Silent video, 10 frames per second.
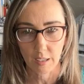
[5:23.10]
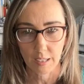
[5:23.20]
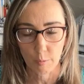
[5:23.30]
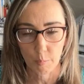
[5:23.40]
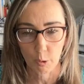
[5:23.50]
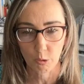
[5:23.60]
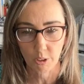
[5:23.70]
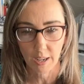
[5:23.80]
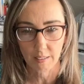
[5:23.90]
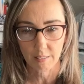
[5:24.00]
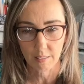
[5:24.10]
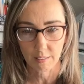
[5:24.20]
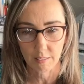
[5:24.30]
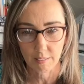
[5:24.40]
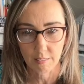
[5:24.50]
in most
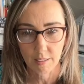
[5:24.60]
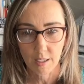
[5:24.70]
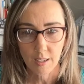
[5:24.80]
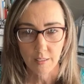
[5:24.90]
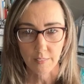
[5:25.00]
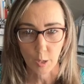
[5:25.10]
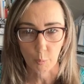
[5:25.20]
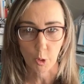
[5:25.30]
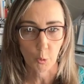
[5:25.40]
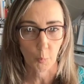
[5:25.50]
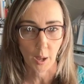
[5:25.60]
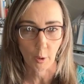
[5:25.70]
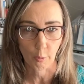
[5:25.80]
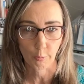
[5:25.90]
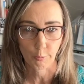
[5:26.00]
cases they work
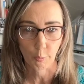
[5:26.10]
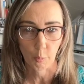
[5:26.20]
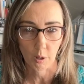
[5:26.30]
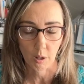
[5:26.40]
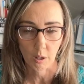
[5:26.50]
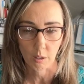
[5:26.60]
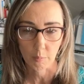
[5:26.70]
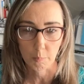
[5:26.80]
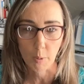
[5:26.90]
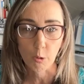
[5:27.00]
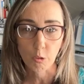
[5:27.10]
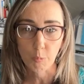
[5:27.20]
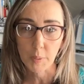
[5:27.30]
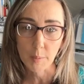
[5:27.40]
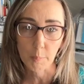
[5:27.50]
well for most
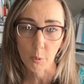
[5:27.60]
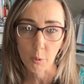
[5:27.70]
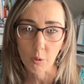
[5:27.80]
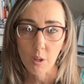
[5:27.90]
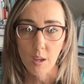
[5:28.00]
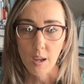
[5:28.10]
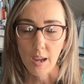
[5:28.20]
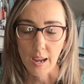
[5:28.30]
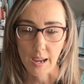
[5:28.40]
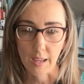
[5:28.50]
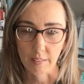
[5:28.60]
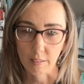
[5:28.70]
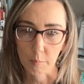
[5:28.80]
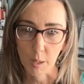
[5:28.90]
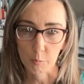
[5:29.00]
people. And
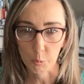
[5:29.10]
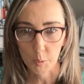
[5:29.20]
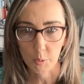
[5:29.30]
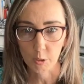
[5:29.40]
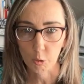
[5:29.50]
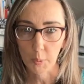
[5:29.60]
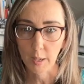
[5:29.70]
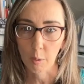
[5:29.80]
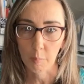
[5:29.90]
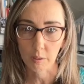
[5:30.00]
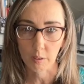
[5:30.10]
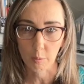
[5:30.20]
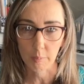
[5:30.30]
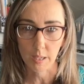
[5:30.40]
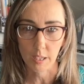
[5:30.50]
sometimes we will tweak them a little
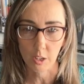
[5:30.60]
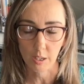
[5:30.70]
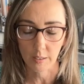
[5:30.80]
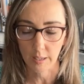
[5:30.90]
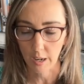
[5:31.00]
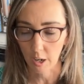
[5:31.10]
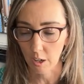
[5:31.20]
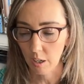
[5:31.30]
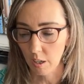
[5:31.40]
bit here and there.